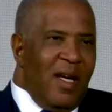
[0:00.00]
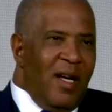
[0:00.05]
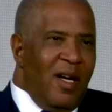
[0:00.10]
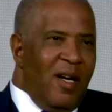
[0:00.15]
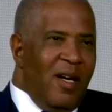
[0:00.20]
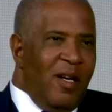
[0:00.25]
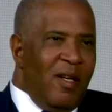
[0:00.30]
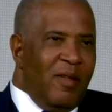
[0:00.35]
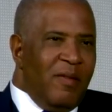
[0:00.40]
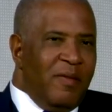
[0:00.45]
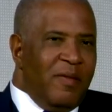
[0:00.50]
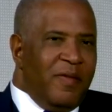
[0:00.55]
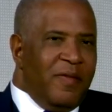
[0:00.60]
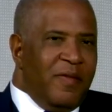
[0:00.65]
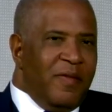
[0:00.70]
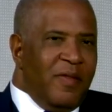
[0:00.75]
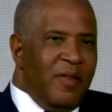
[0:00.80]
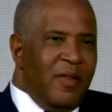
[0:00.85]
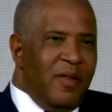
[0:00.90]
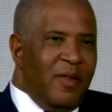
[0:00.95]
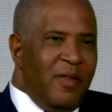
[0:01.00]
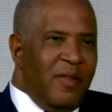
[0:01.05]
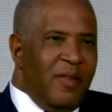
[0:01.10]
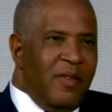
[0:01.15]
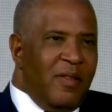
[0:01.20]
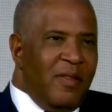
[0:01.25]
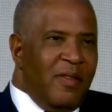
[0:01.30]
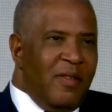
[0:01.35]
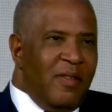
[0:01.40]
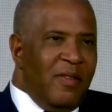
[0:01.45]
of
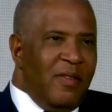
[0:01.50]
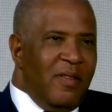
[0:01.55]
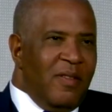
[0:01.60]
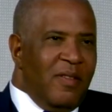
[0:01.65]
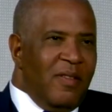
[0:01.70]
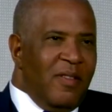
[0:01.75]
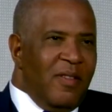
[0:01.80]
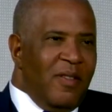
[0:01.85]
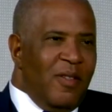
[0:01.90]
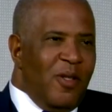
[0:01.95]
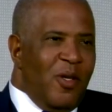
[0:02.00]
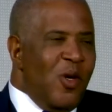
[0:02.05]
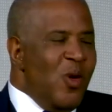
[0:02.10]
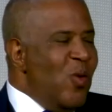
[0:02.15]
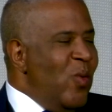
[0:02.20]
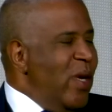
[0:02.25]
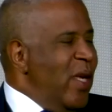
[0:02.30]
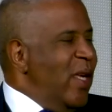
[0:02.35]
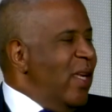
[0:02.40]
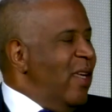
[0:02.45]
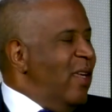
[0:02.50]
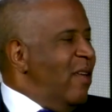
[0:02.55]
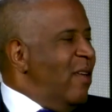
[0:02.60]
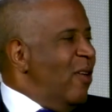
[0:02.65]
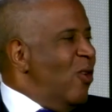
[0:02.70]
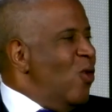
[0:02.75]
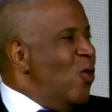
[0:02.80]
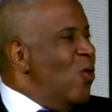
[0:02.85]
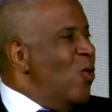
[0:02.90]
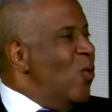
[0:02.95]
who
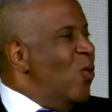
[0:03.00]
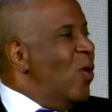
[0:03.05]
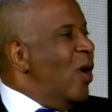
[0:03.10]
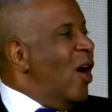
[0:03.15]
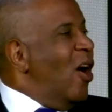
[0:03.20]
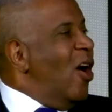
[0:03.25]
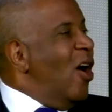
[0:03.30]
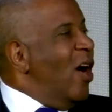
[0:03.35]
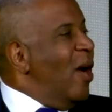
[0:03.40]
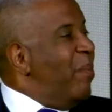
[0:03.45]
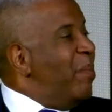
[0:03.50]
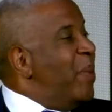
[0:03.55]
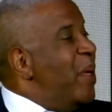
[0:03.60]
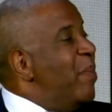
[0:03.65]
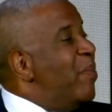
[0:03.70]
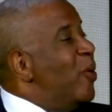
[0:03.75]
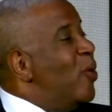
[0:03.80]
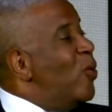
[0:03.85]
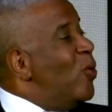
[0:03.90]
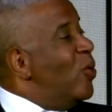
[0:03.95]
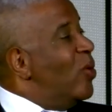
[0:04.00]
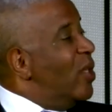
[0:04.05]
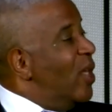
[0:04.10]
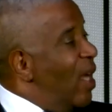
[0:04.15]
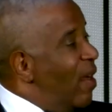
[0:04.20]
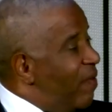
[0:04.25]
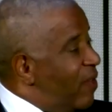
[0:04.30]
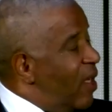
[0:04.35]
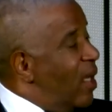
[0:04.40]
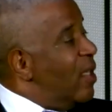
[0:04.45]
we, who people who
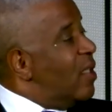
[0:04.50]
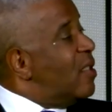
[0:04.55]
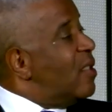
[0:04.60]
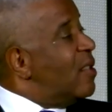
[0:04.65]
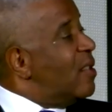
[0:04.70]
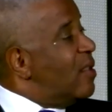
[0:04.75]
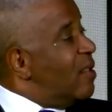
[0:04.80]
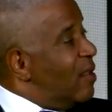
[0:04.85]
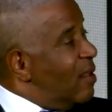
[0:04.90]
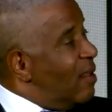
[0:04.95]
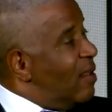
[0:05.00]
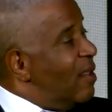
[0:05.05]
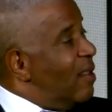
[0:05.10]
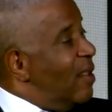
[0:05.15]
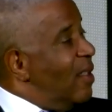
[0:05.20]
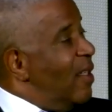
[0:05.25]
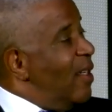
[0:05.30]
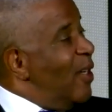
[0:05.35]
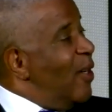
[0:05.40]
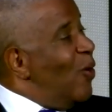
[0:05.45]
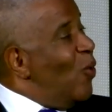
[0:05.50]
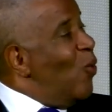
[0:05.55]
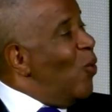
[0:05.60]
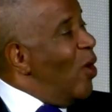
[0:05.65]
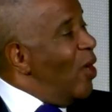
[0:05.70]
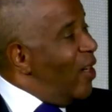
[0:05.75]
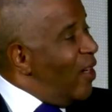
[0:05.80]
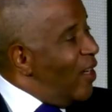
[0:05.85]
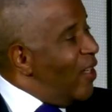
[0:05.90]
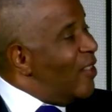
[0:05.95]
loved us mm-hmm.
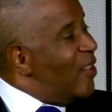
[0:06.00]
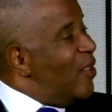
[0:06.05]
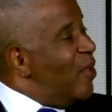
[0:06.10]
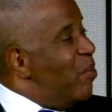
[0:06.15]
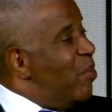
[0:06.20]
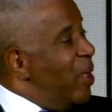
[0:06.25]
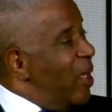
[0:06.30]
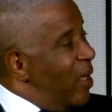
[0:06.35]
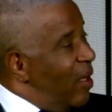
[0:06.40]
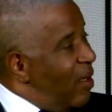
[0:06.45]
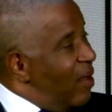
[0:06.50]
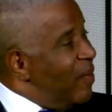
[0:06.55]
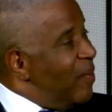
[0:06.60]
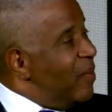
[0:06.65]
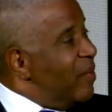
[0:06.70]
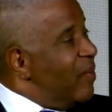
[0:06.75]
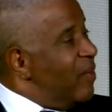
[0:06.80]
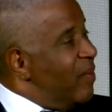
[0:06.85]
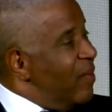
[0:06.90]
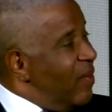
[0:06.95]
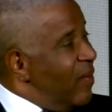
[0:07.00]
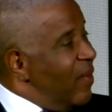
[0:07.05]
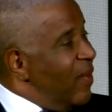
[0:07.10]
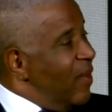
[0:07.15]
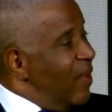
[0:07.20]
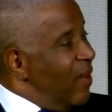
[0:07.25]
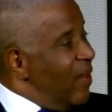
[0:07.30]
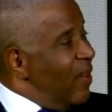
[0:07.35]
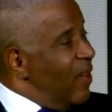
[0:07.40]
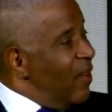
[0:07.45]
wanted us to be
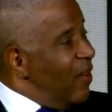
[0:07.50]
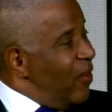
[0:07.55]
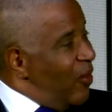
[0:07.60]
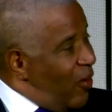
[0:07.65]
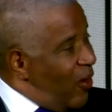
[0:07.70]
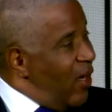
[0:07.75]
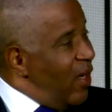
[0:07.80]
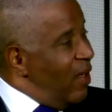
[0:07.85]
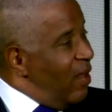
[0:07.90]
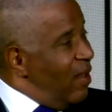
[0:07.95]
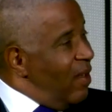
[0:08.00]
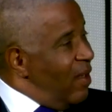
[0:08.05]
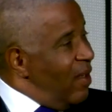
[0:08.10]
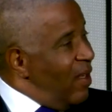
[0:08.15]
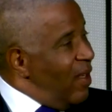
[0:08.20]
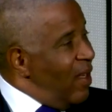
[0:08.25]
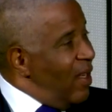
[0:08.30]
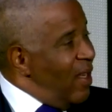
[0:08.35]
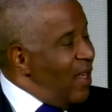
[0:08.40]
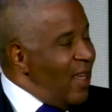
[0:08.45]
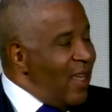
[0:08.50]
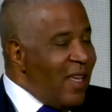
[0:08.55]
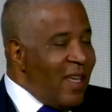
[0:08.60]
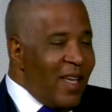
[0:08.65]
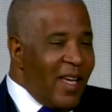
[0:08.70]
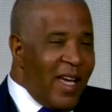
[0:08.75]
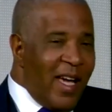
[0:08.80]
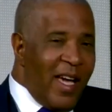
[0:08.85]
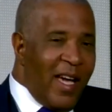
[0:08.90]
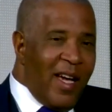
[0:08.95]
right? Mm-hmm.
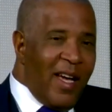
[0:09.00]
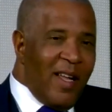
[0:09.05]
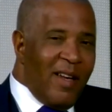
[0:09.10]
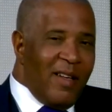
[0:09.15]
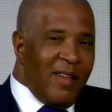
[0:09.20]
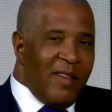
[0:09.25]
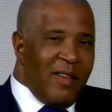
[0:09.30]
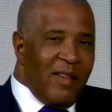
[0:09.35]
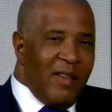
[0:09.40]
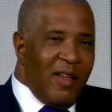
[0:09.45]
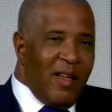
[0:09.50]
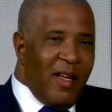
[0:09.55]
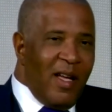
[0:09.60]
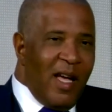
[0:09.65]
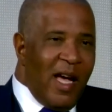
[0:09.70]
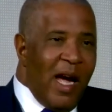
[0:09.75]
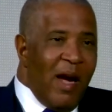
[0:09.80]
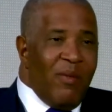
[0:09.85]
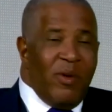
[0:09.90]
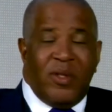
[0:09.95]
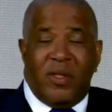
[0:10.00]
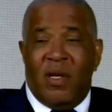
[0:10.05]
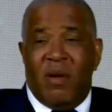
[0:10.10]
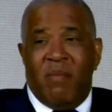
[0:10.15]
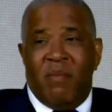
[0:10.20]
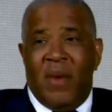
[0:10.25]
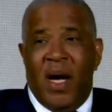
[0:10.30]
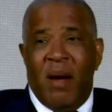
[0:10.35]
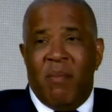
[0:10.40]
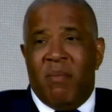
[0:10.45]
And I will. T-
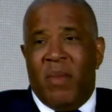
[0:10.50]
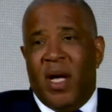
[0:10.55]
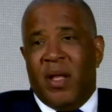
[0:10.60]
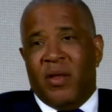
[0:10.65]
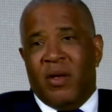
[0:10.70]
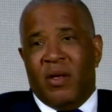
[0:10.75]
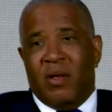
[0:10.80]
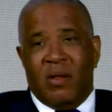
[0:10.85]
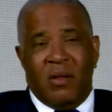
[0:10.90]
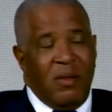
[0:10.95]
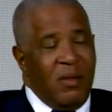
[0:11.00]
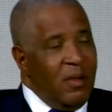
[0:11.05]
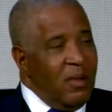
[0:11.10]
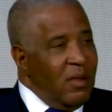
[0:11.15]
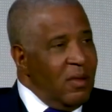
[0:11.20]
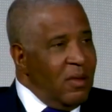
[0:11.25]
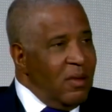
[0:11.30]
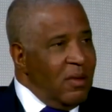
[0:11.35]
my mother,